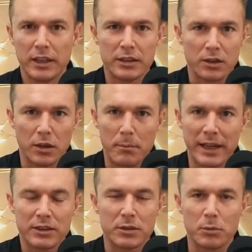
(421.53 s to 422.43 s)
is going to
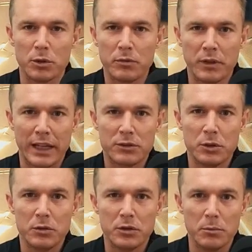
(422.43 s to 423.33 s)
make some room for that
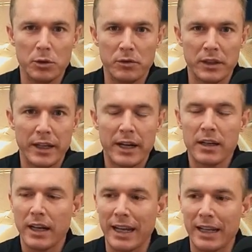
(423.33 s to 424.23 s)
tooth to move in
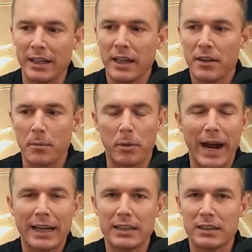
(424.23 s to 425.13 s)
there, and the
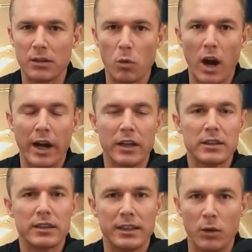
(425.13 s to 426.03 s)
brackets and the
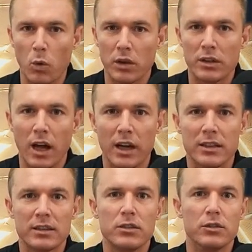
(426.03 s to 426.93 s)
wires and the
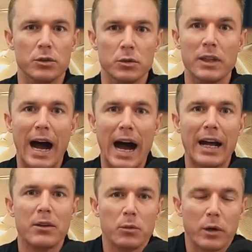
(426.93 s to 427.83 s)
orthodontists do
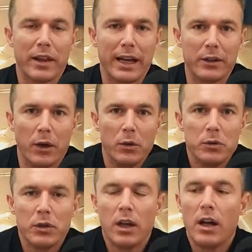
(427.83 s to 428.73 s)
guide where that
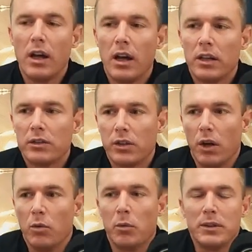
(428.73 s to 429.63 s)
goes.
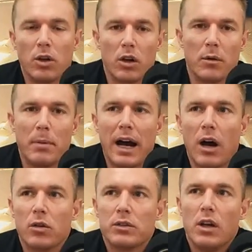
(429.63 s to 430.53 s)
So when we talk
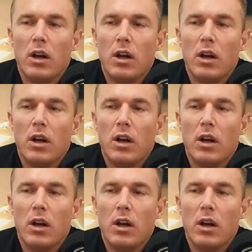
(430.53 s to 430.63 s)
about,